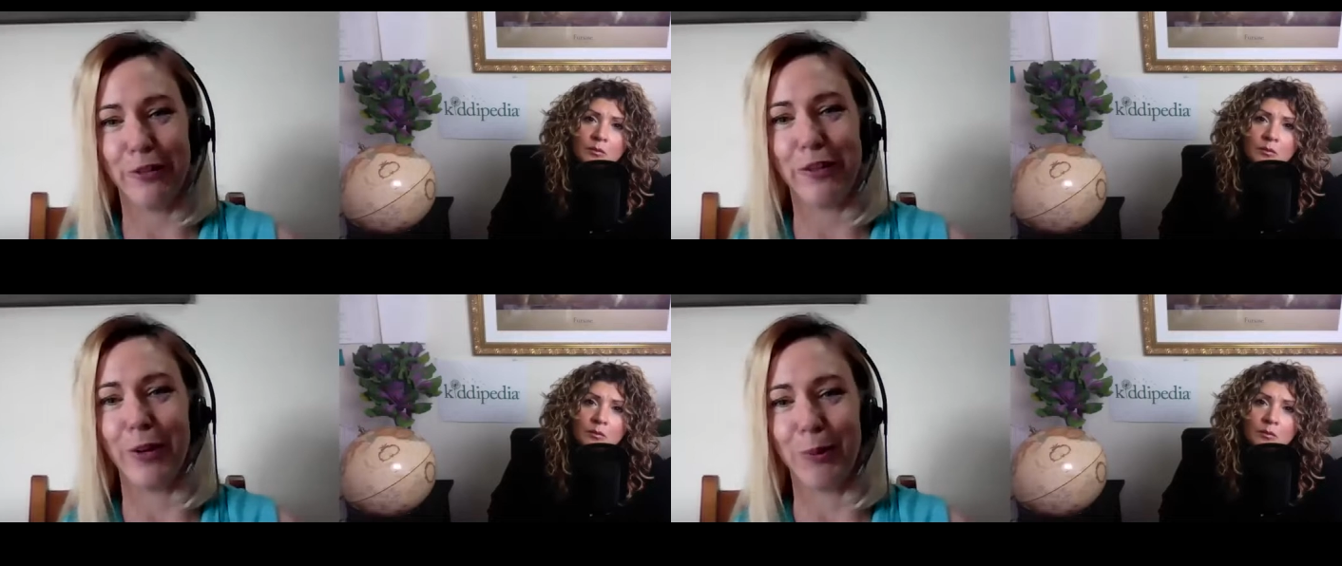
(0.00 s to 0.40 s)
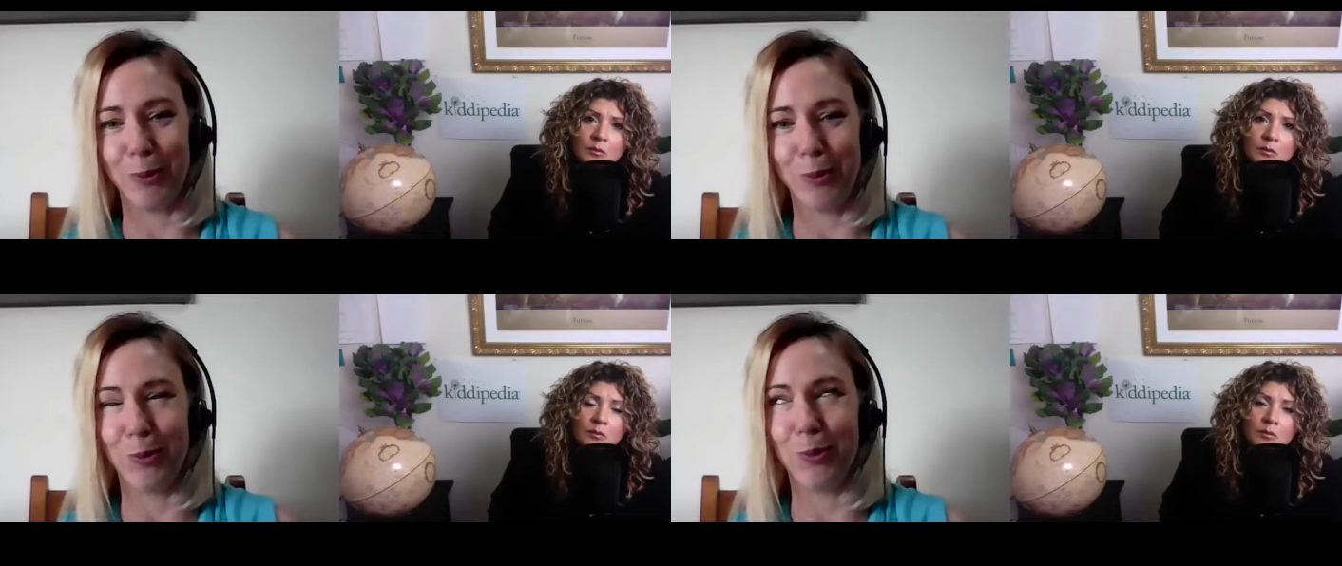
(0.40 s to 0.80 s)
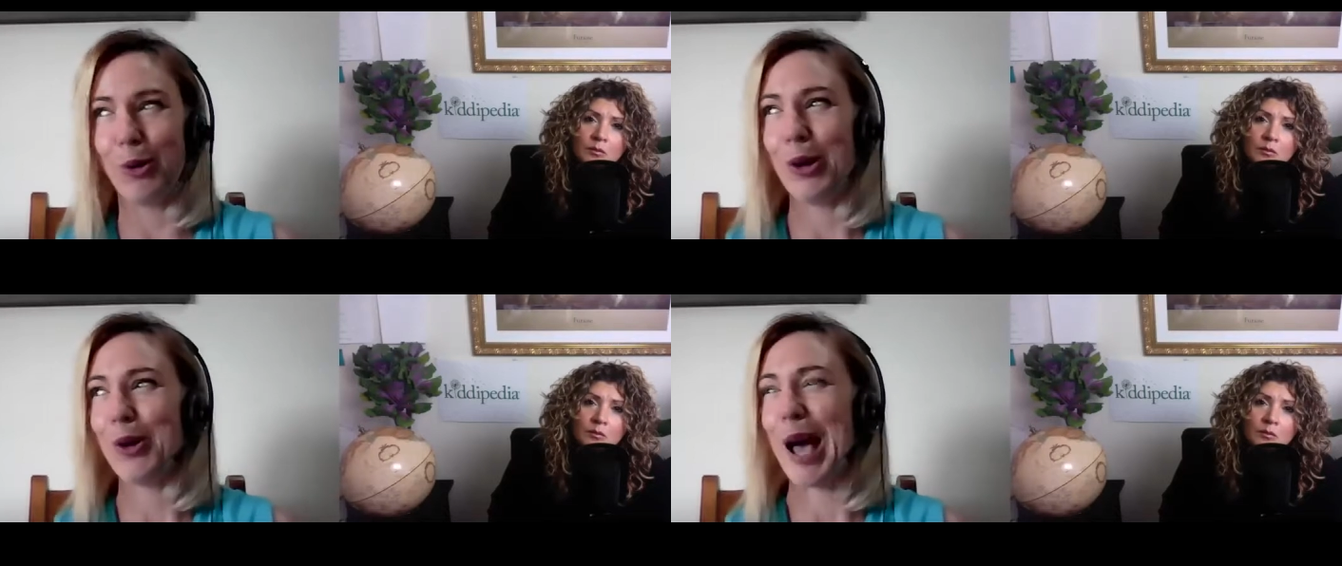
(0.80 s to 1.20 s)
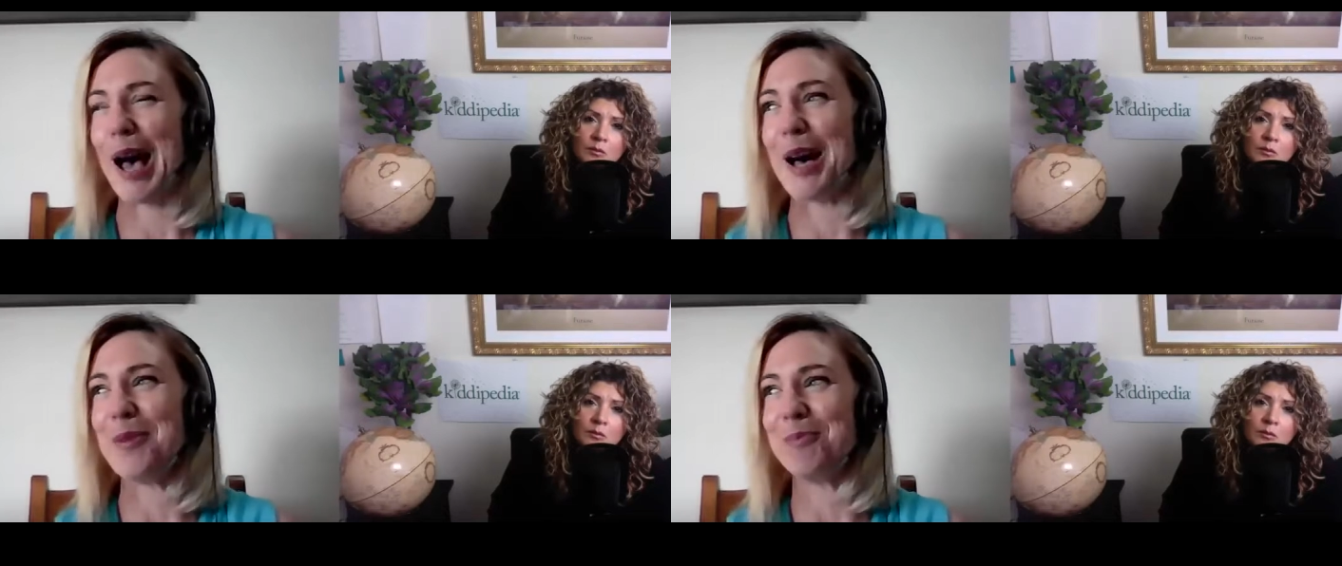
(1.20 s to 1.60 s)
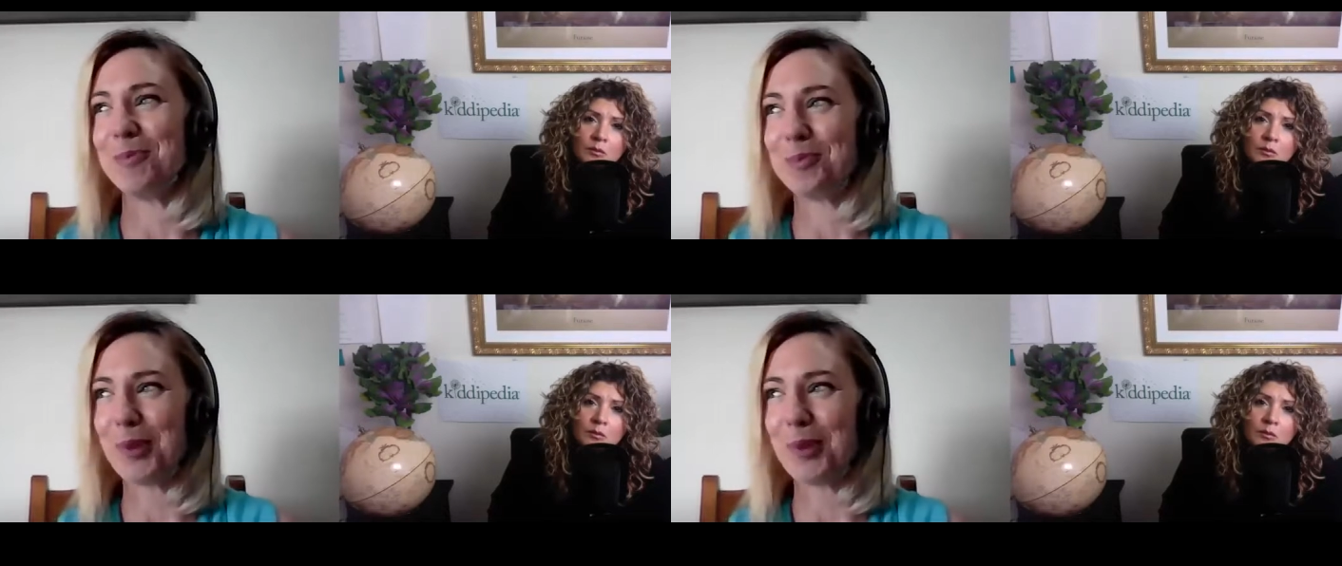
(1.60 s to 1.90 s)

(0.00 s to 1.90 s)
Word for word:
Speaker 1: felt um,